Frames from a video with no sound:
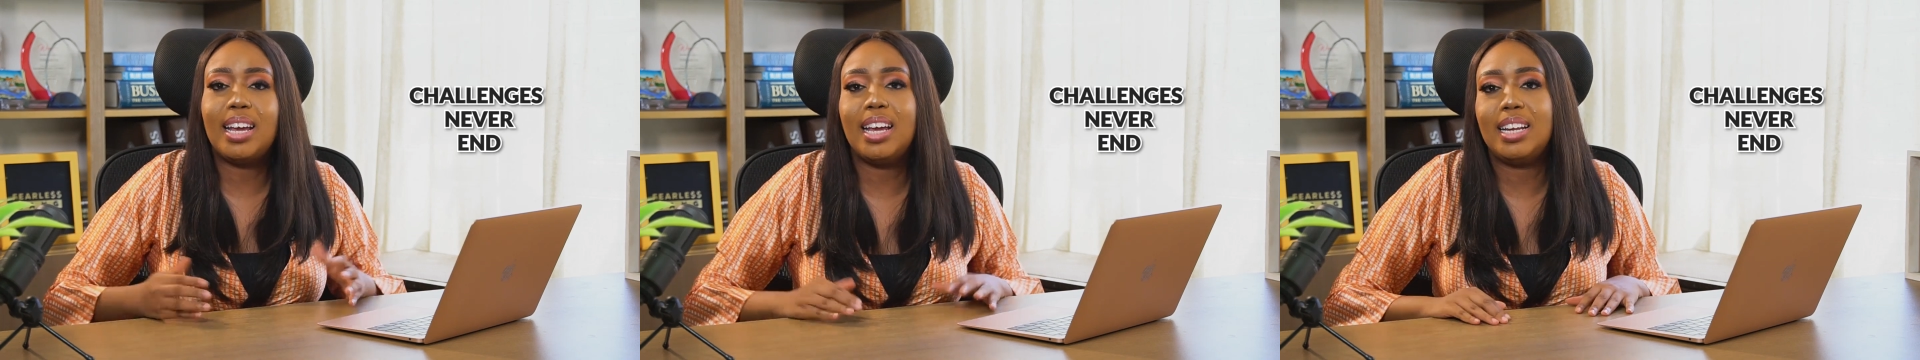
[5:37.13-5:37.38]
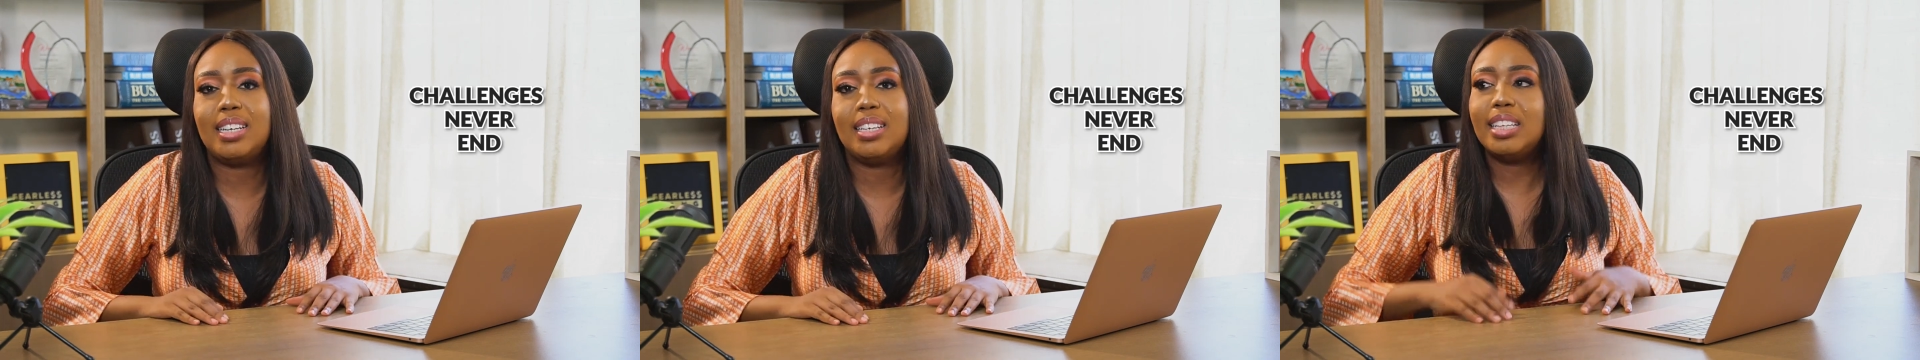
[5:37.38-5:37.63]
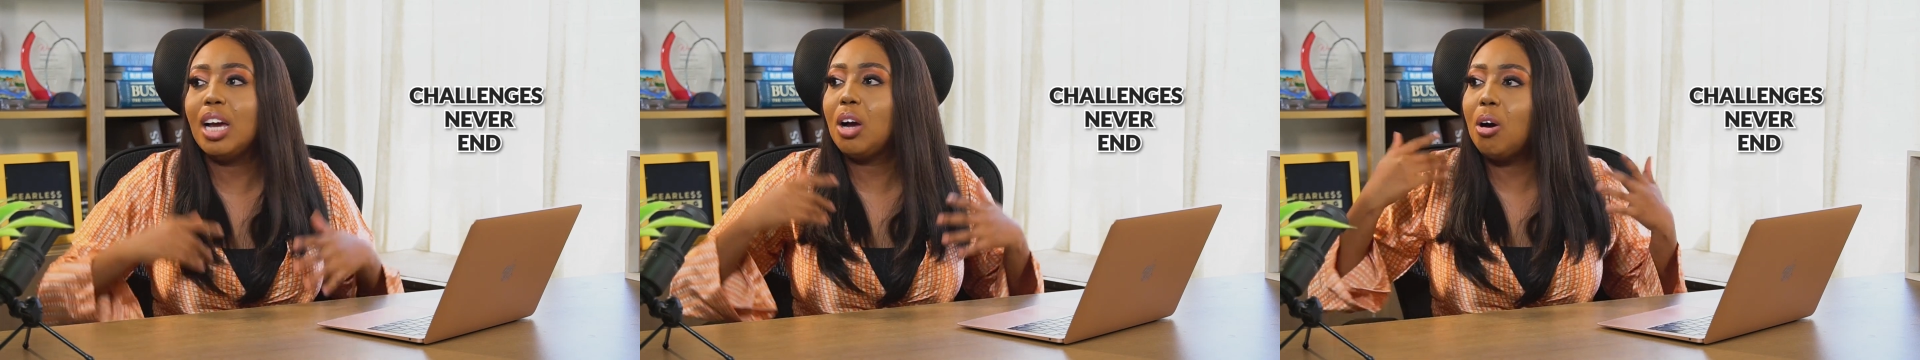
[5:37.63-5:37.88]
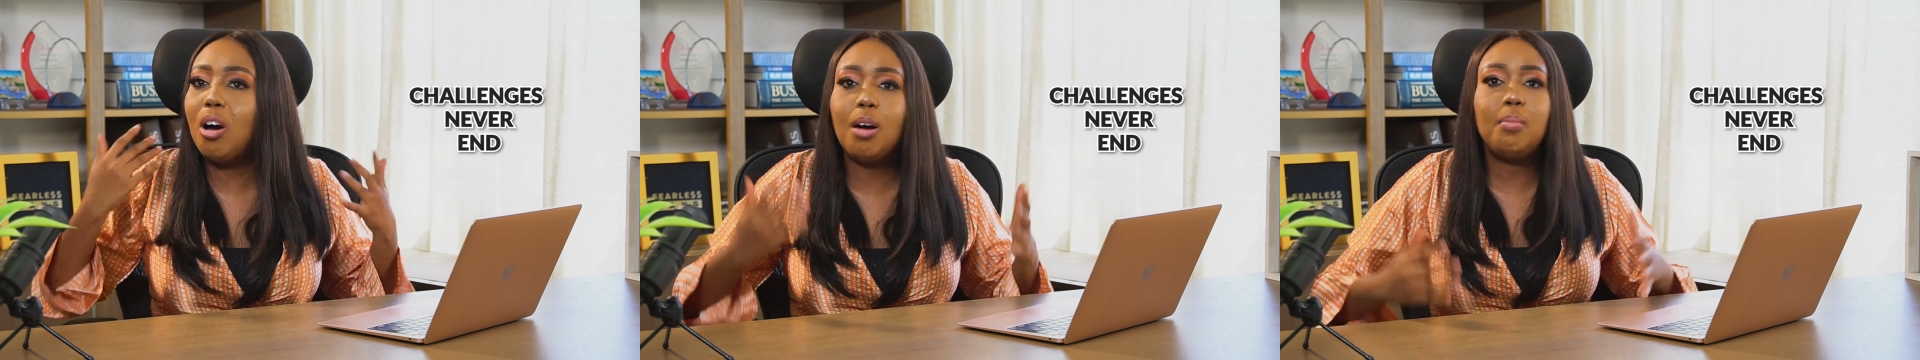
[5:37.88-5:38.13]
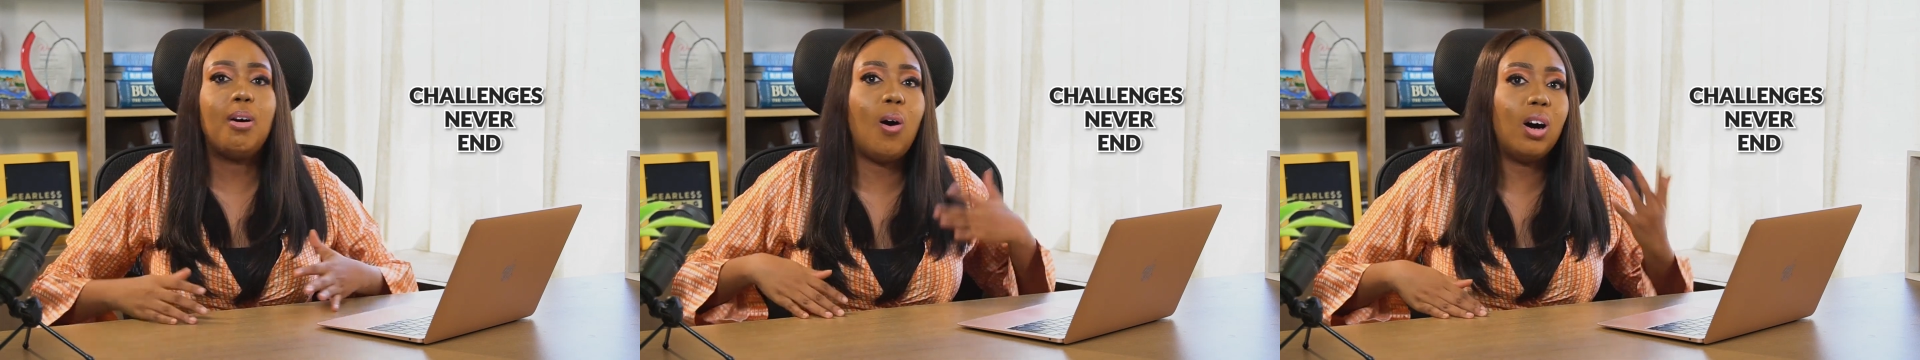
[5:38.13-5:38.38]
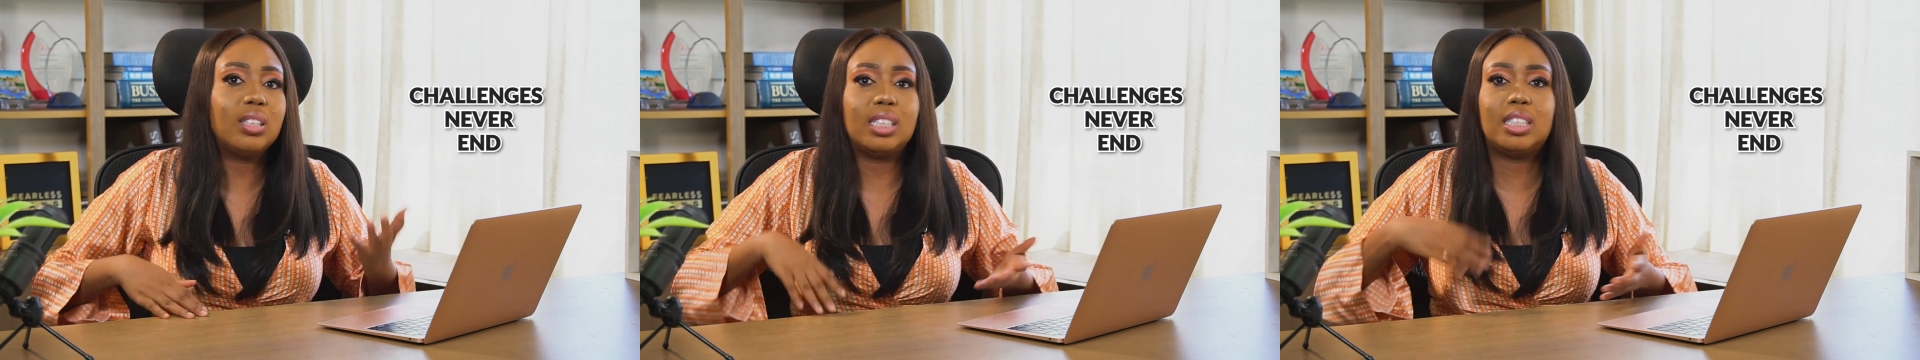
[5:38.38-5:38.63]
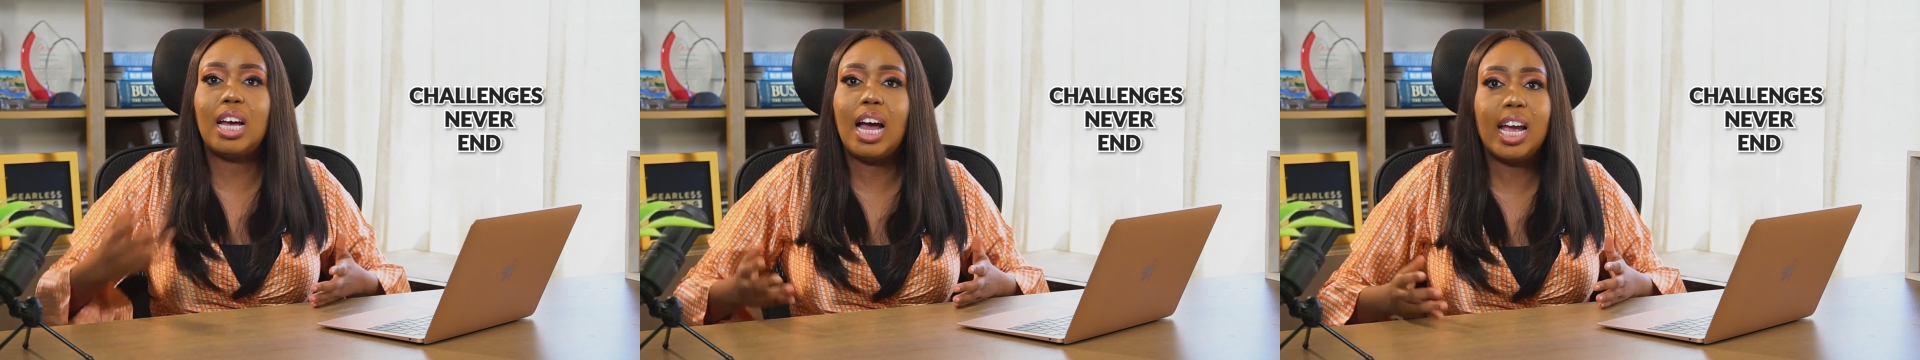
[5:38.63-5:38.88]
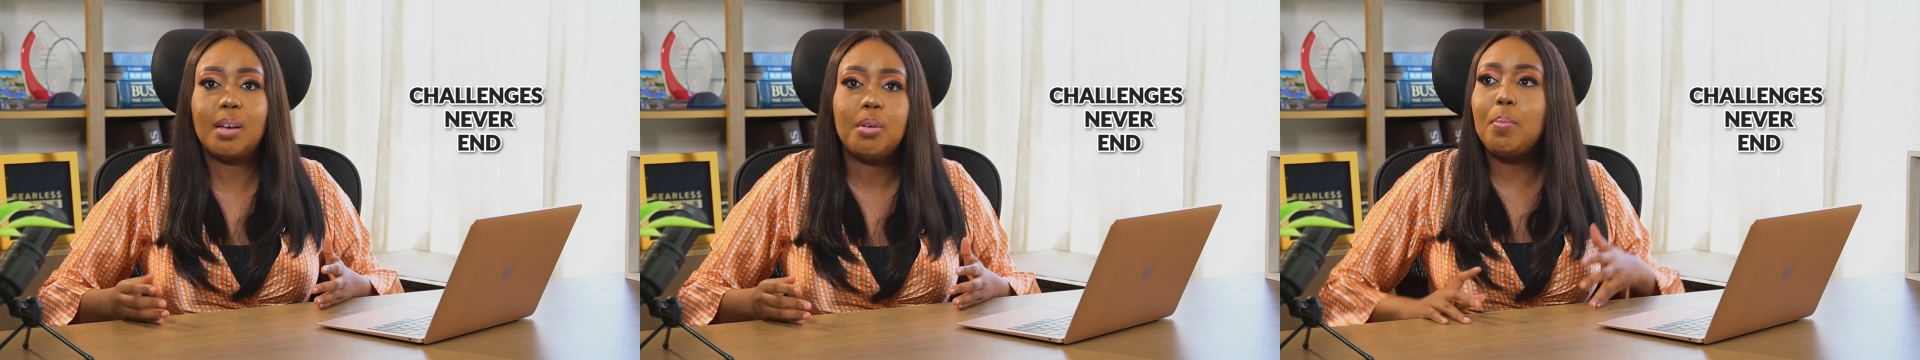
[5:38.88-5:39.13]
end. They come all the time.